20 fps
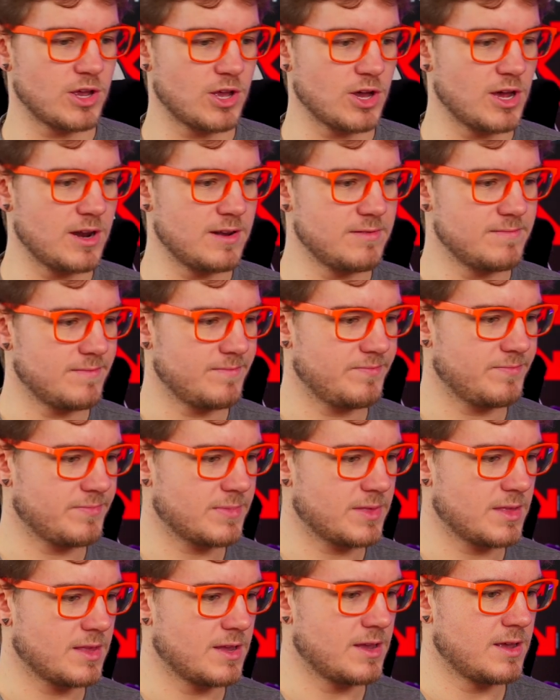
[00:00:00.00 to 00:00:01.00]
good,
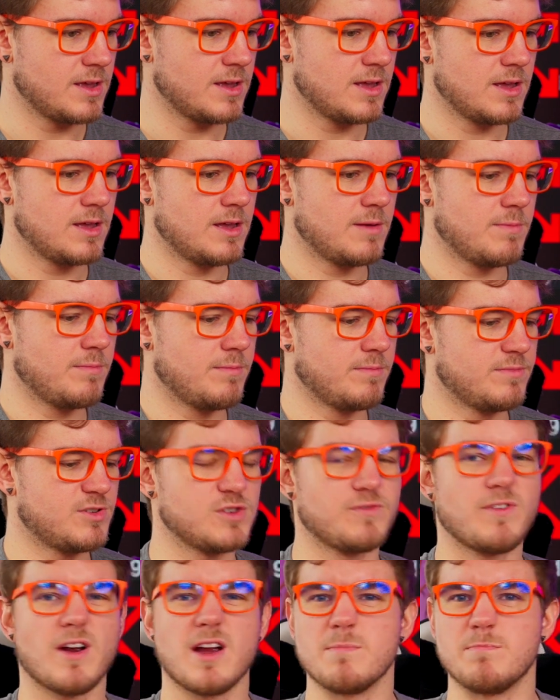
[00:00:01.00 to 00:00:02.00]

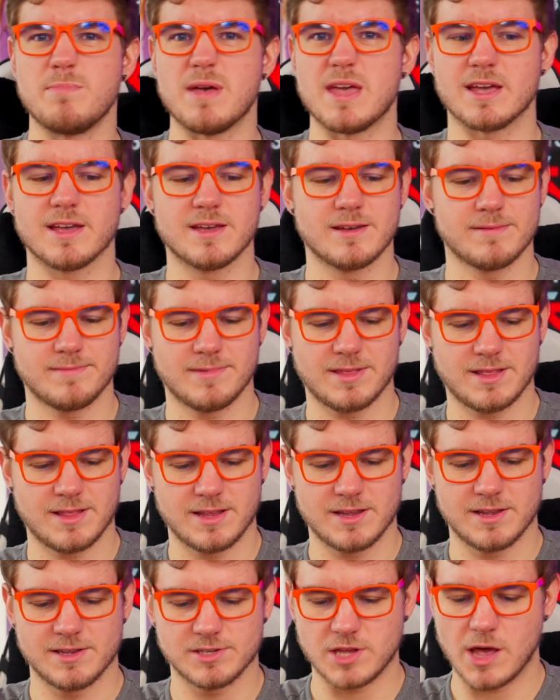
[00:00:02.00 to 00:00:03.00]
just very big.
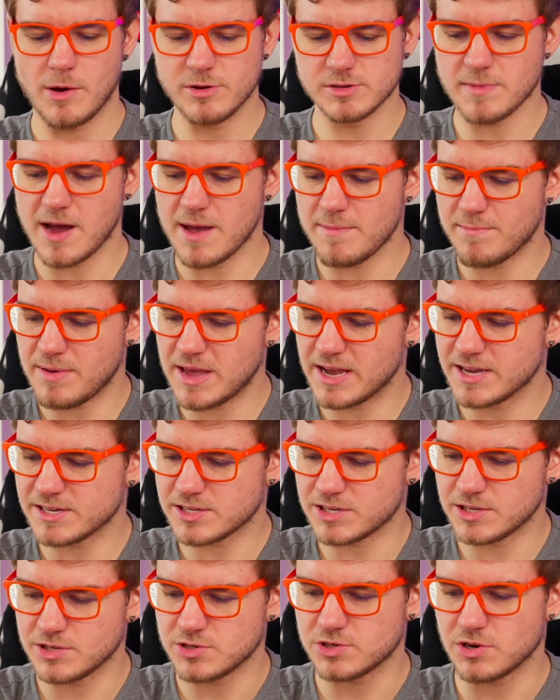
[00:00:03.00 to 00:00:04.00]
So that was my
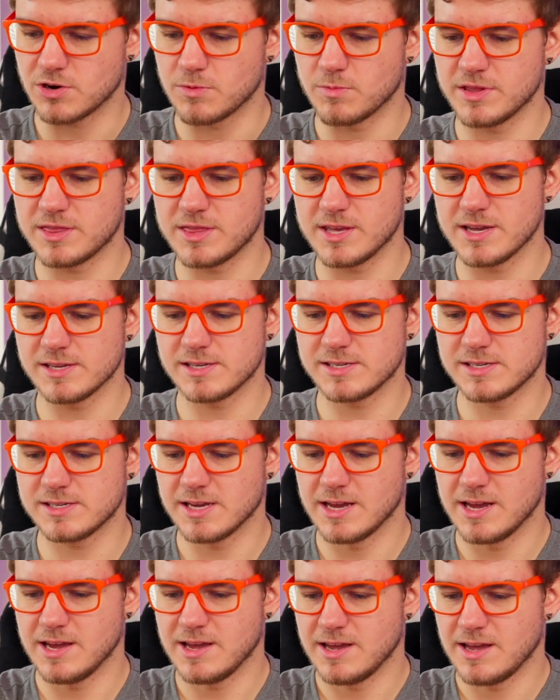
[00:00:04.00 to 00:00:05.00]
biggest concern with this,
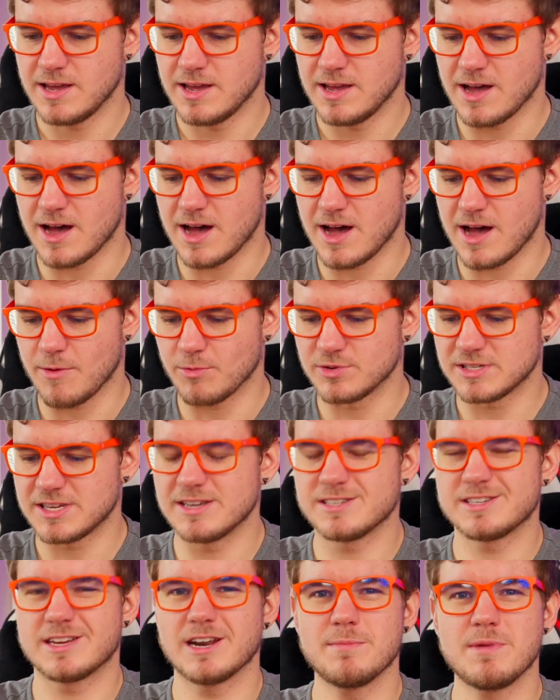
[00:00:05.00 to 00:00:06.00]
was that
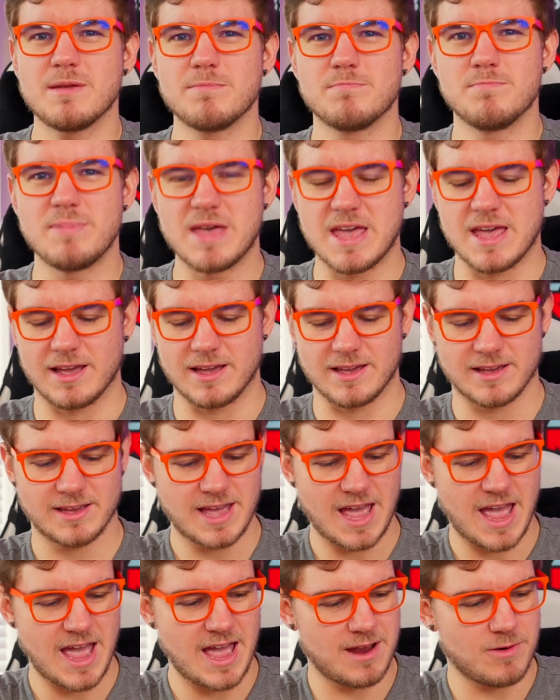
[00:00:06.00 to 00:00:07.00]
it's gonna be big.
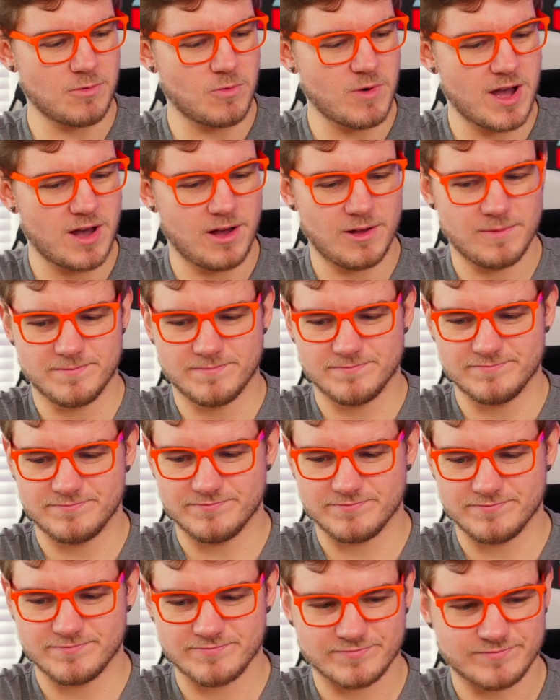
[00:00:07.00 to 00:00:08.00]
And well,
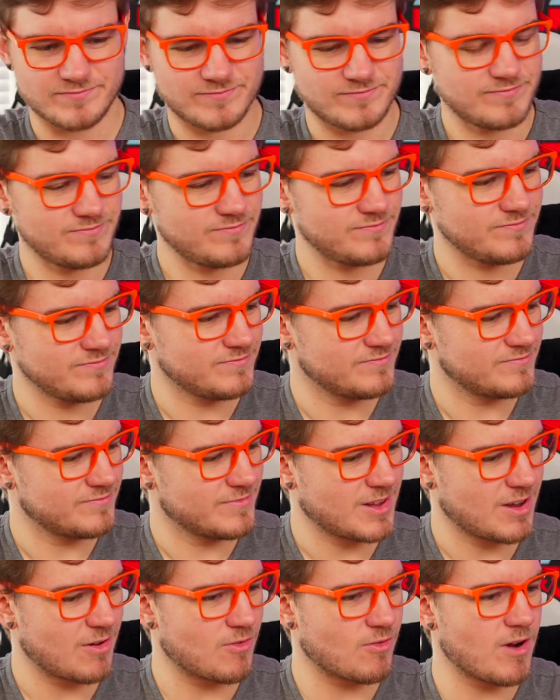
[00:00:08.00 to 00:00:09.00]

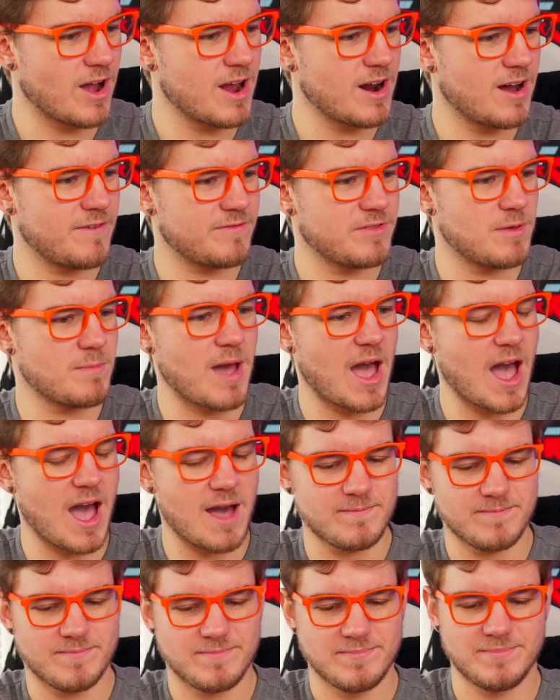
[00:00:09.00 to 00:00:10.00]
right off the
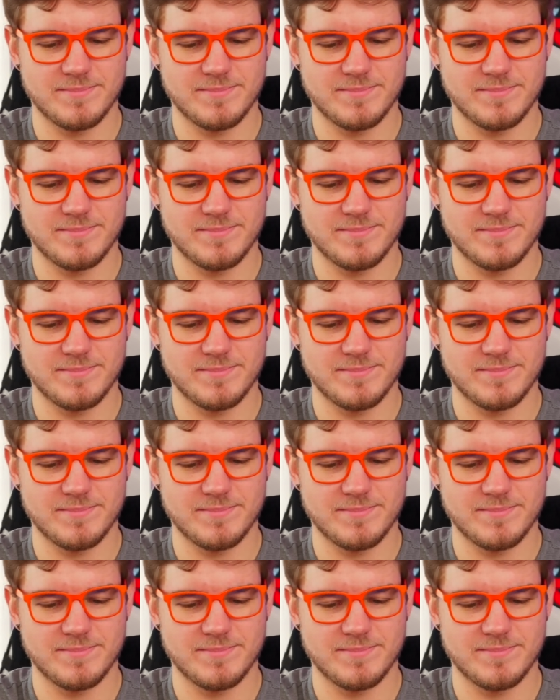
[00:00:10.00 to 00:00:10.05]
bat,